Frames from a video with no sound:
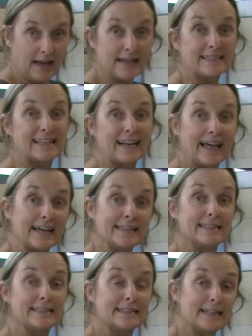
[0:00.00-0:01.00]
as
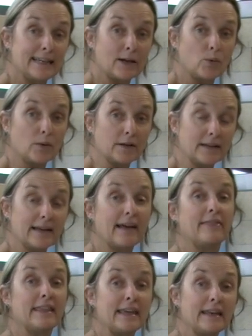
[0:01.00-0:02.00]
glaze is liquid,
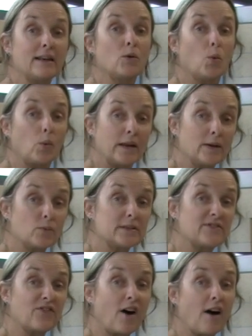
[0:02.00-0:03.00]
and then when it
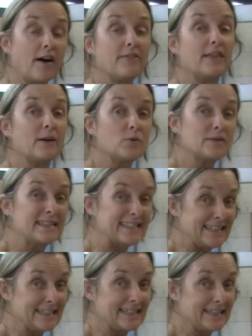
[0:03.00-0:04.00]
was fired they would
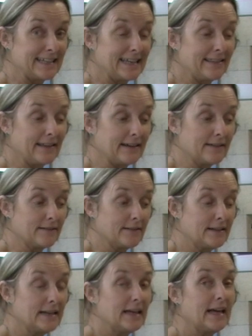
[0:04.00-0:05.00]
stick together.
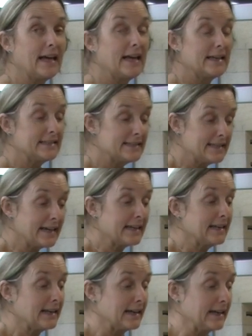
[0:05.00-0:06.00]

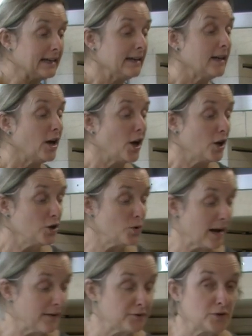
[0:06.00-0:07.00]
Secondly, you
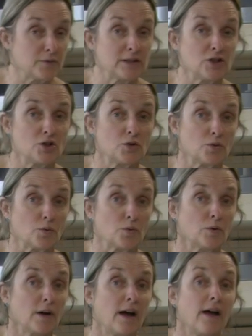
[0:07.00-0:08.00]
have to
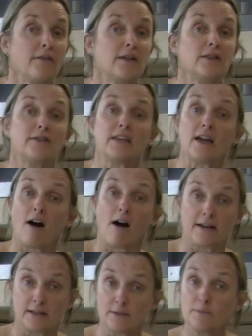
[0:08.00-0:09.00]
ensure that the
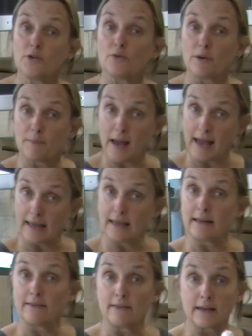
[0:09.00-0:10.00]
item you are
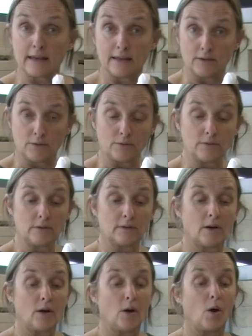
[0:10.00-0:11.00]
packing in the kiln
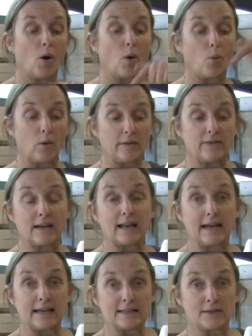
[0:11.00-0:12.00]
with the
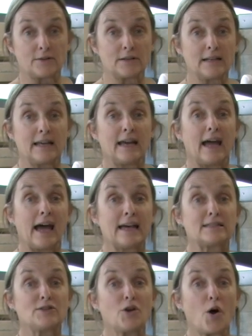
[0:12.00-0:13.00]
glaze on it
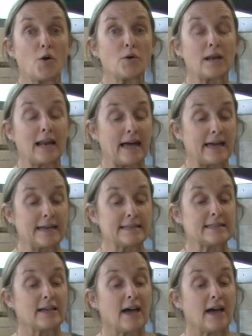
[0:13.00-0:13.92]
has no glaze